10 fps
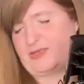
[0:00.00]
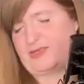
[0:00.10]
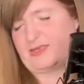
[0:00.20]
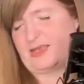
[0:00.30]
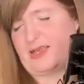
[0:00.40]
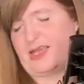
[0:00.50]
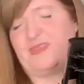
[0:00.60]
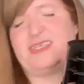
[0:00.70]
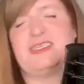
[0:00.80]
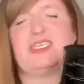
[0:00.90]
was,
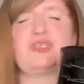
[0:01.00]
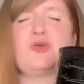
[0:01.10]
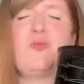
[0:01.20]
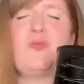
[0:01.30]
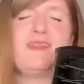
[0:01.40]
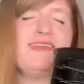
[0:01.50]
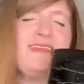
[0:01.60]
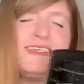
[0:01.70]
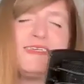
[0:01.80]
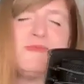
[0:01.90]
and this is through one of the
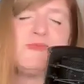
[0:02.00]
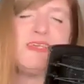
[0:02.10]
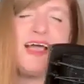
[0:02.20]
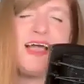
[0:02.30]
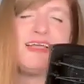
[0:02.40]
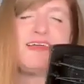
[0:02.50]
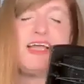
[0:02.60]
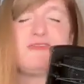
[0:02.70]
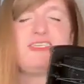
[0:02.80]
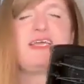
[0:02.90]
systems I
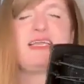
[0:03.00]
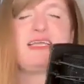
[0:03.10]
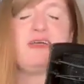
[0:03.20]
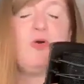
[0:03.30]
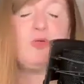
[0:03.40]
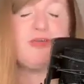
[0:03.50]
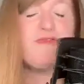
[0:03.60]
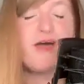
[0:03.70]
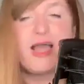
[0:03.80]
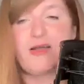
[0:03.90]
have studied, Holy
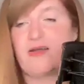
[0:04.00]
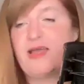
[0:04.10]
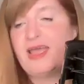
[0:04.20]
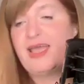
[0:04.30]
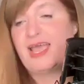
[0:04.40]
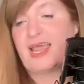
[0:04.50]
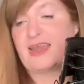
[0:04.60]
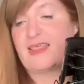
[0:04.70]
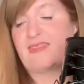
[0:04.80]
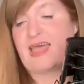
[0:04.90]
Fire, and
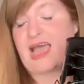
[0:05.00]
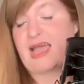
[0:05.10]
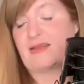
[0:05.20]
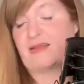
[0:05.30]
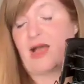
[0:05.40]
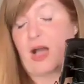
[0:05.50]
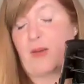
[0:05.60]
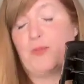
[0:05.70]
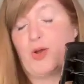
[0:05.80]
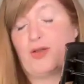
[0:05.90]
in that
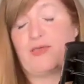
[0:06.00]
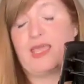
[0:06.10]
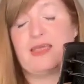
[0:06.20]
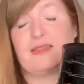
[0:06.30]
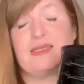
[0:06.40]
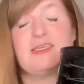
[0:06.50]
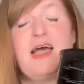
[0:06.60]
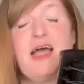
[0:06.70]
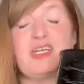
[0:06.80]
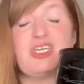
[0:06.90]
book, The Healing
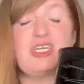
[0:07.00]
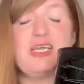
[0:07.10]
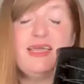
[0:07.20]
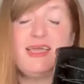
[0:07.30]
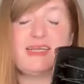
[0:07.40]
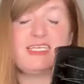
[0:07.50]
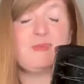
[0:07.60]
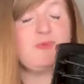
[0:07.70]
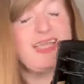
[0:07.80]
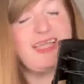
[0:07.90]
Touch, it
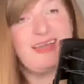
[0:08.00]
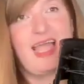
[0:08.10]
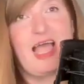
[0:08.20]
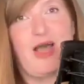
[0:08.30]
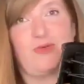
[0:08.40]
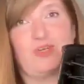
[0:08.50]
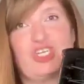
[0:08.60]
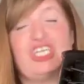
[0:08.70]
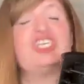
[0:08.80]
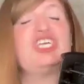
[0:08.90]
explained how
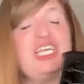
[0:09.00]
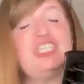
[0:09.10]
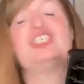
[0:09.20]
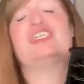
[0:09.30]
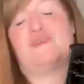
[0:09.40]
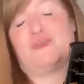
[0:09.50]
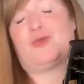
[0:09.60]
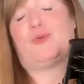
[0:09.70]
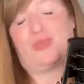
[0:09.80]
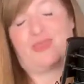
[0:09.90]
she changed a
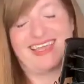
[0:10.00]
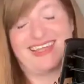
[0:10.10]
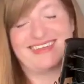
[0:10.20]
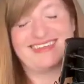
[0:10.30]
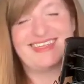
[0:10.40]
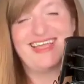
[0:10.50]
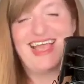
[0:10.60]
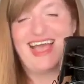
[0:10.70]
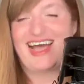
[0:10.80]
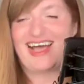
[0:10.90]
few things
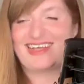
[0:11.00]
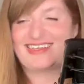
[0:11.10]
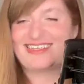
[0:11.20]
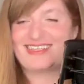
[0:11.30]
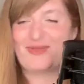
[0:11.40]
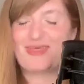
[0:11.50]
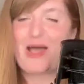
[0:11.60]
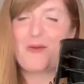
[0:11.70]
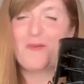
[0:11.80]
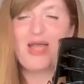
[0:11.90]
so
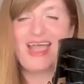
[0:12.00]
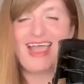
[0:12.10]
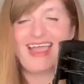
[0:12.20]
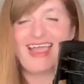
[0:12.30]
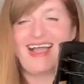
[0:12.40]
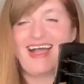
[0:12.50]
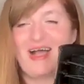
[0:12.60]
that way,